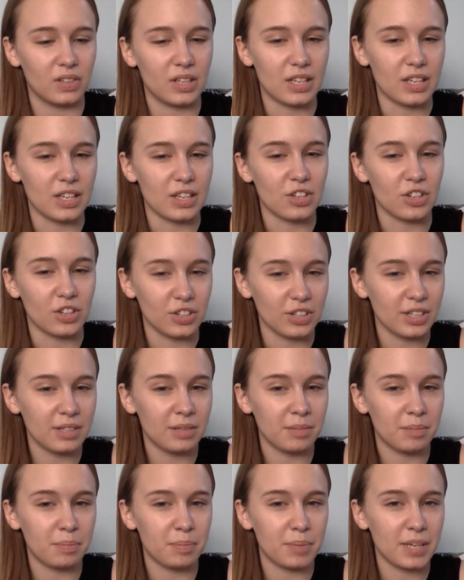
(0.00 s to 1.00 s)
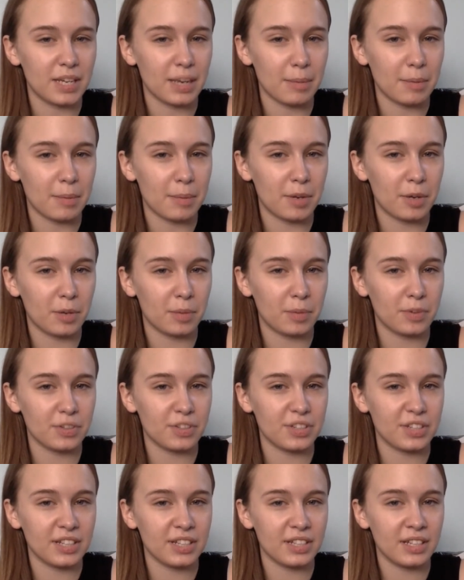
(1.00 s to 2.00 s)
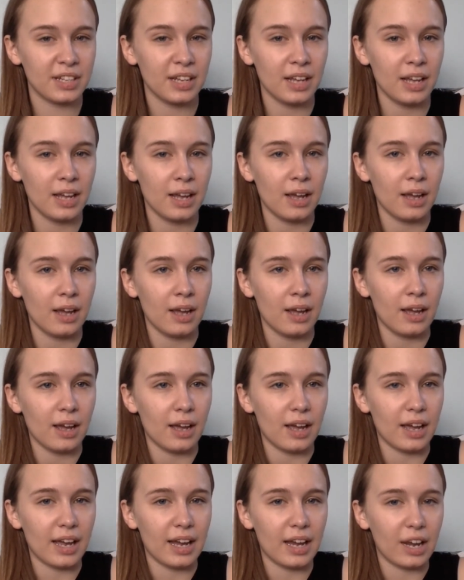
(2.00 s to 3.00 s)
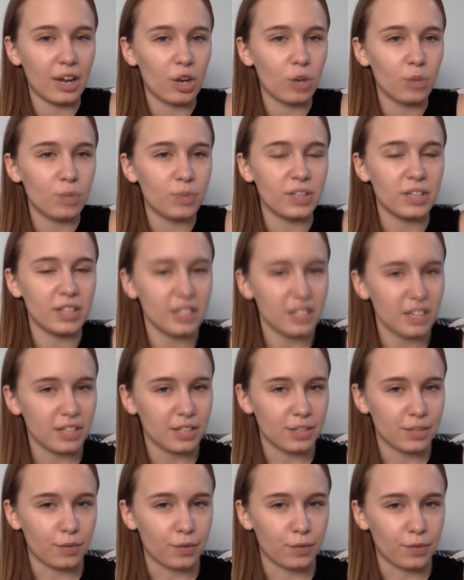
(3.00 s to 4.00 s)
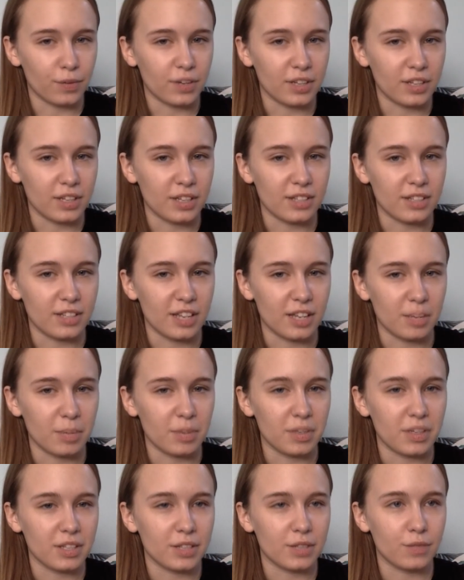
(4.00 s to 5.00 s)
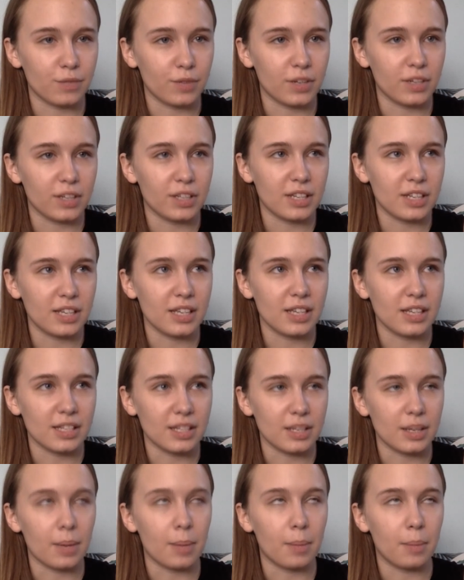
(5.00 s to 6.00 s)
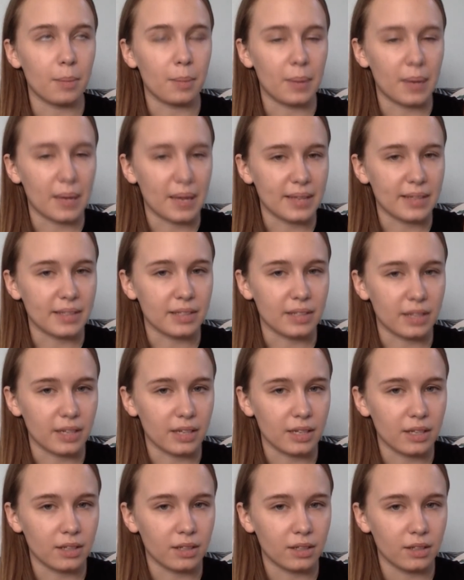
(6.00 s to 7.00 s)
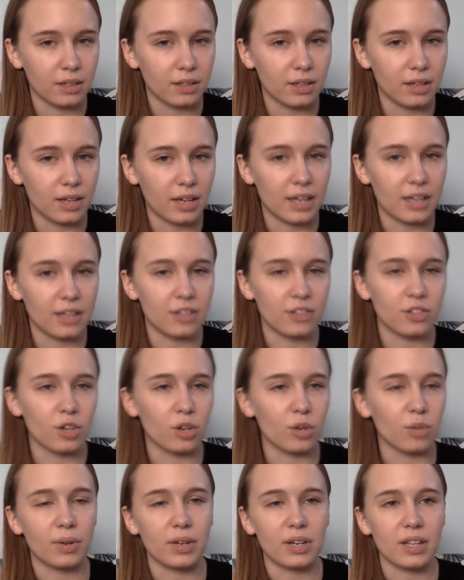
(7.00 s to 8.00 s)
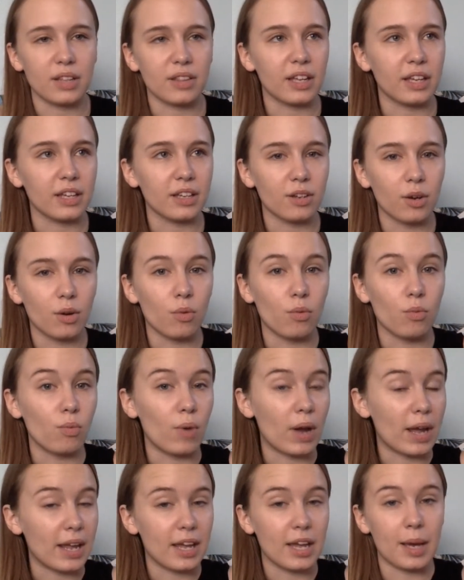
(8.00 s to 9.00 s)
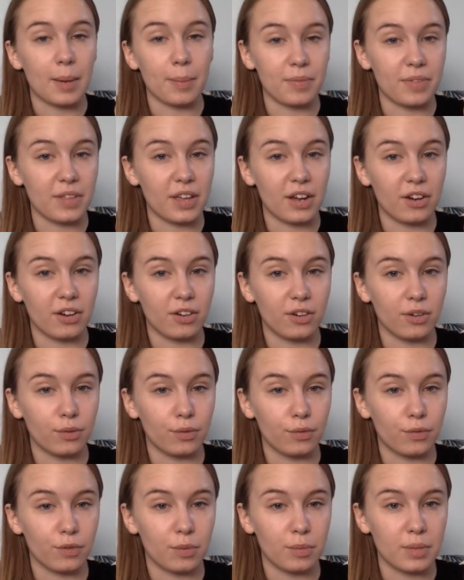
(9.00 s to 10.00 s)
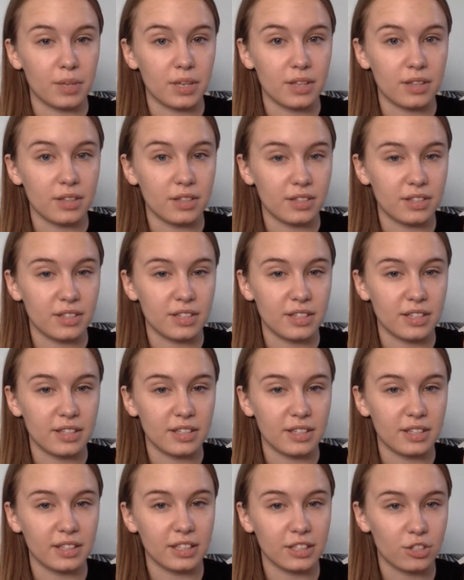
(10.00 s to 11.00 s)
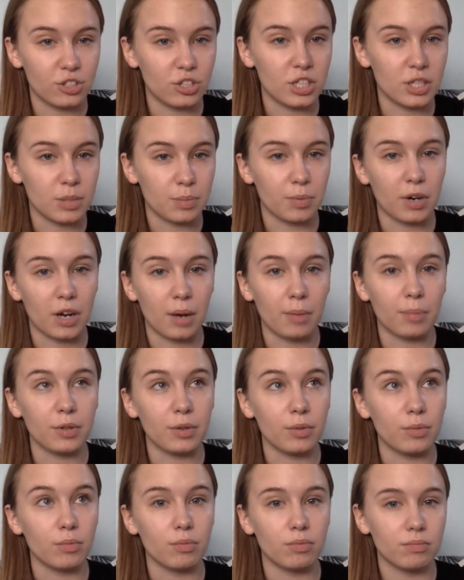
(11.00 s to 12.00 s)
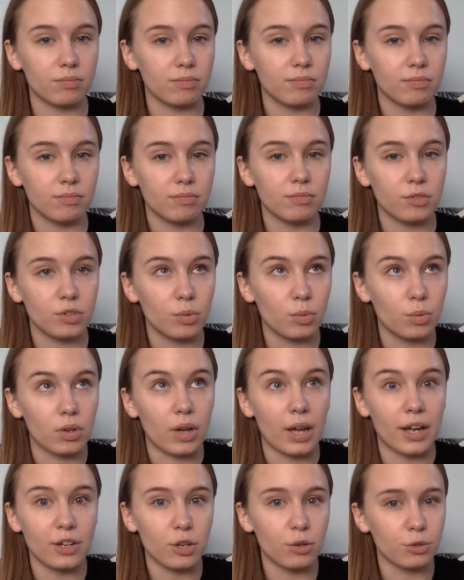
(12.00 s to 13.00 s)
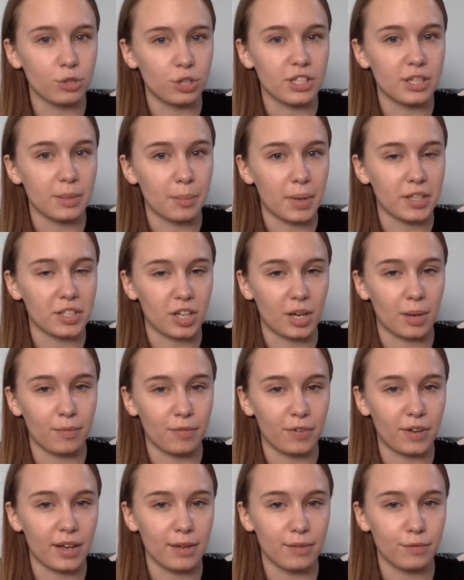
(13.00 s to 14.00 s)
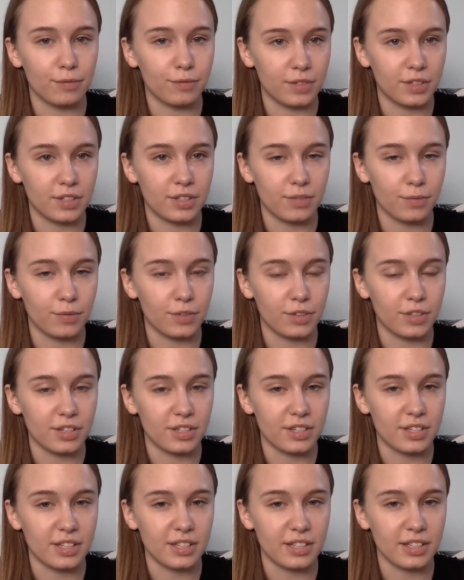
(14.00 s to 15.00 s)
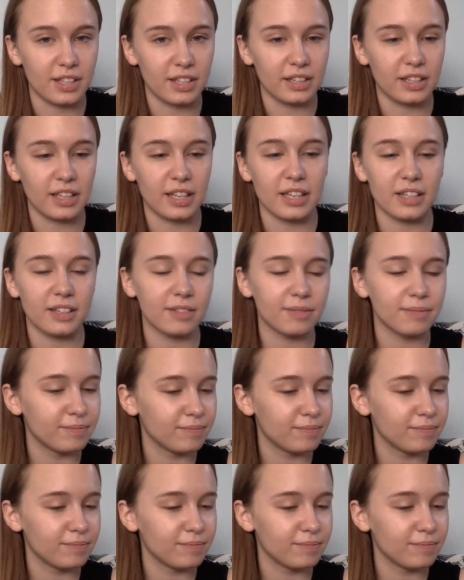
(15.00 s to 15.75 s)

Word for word: he could become a better person, and I hope that he does for Frankie's sake because Frankie is amazing and is already like way up there for me this season. Like she's probably well, I know she's in my top 5 this for this season. Like